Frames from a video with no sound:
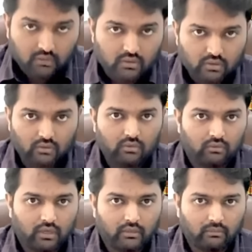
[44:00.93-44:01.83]
so
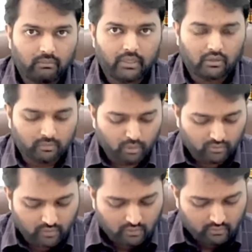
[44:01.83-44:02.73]
1, beta of
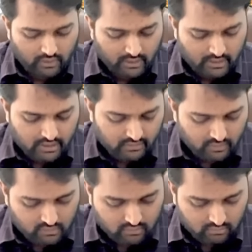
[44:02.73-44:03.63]
portfolio 1 is
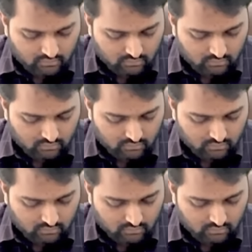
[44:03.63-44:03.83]
equal to